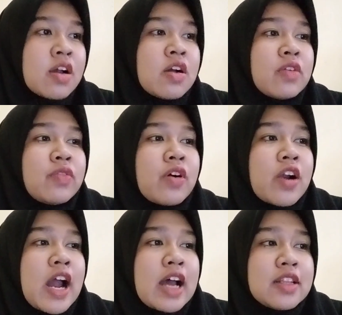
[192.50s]

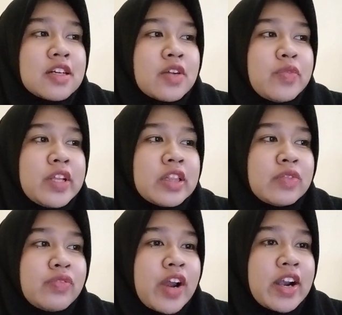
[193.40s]
For others with
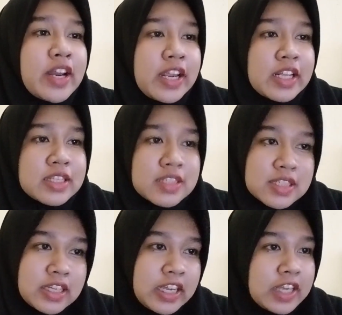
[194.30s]
very
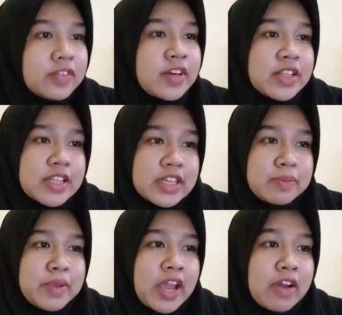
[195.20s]

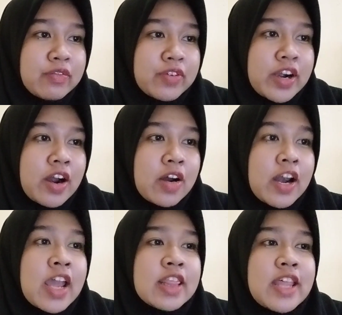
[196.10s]
ingredient behavior or
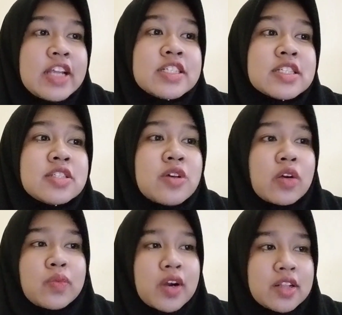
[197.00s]
they just
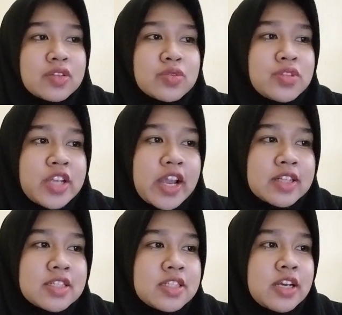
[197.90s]
don't want to
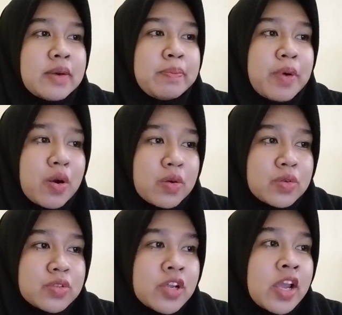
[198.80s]
change their
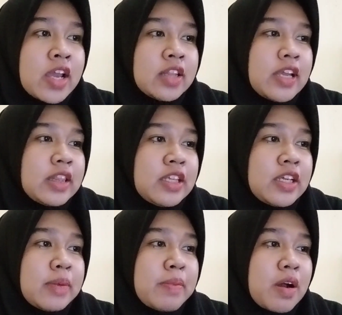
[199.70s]
approach, then
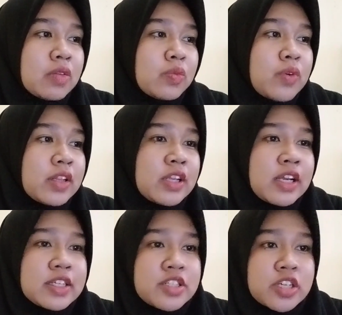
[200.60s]
think about what
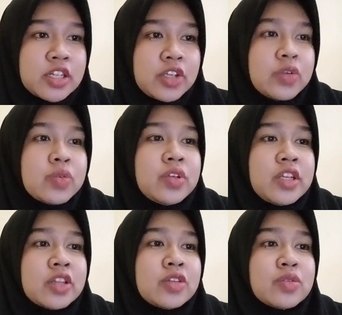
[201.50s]
action you
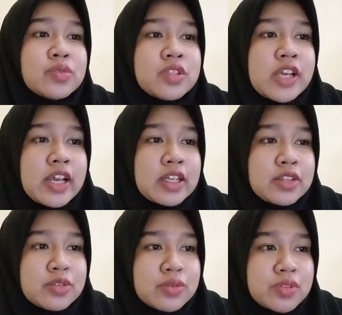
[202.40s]
need to take
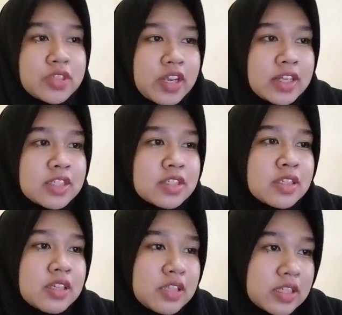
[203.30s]
to change
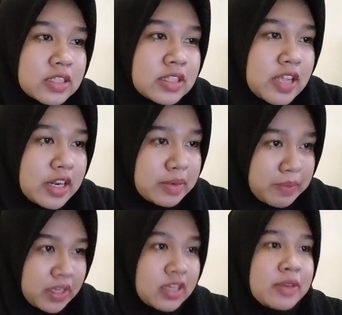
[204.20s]
the dynamic,